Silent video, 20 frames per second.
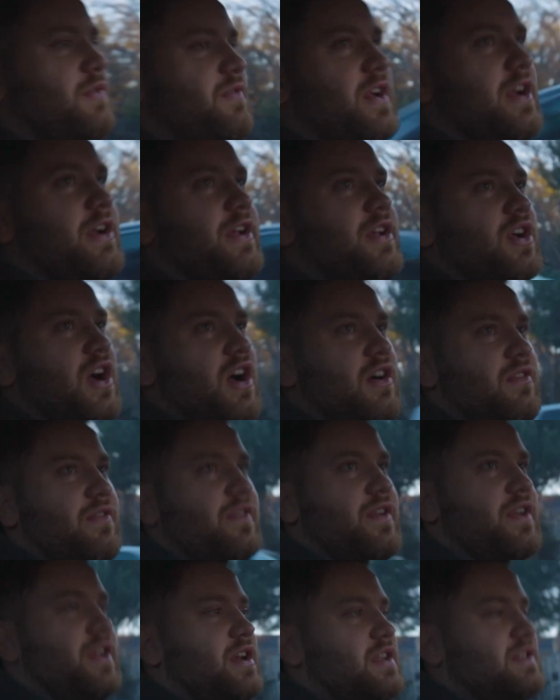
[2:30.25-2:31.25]
Very
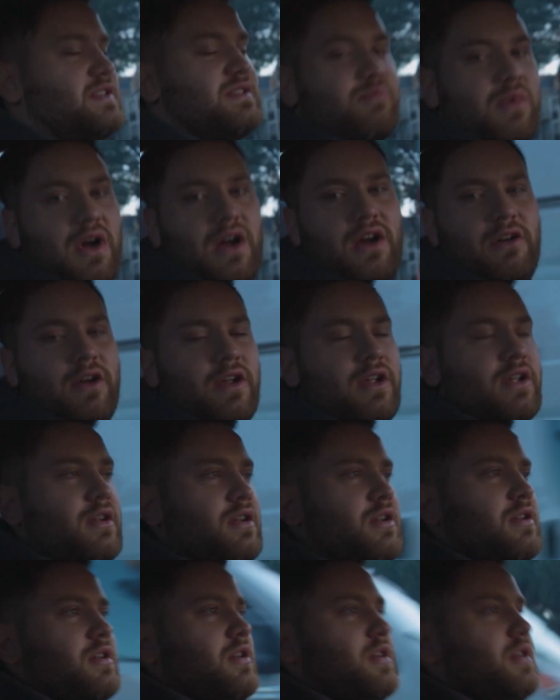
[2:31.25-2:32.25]
confident,
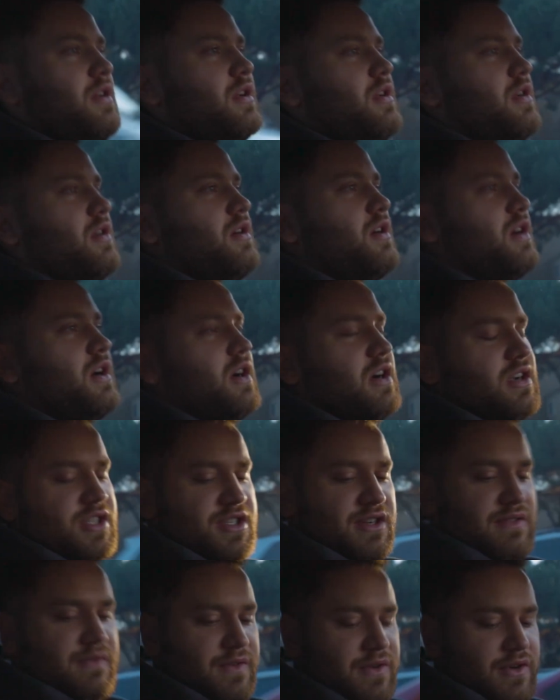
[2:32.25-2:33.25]
inspiring
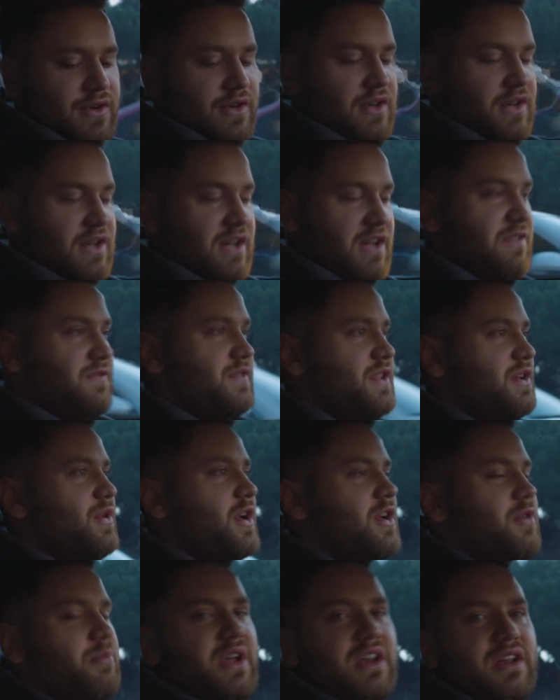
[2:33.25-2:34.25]
shifter. Definitely
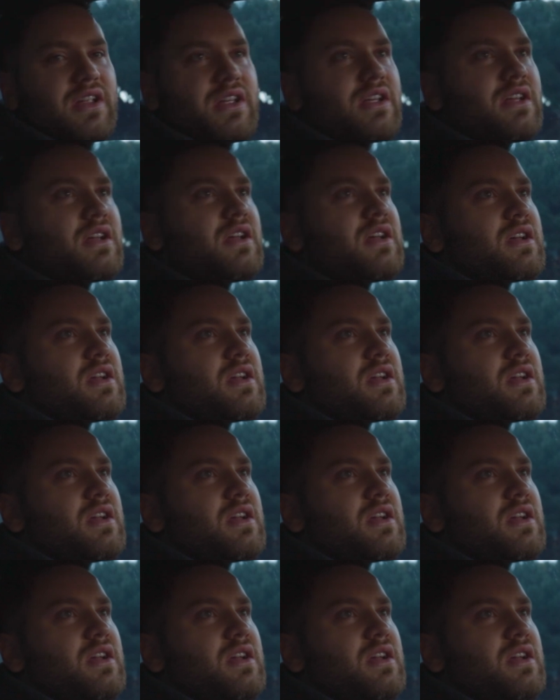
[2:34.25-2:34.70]
recommend it.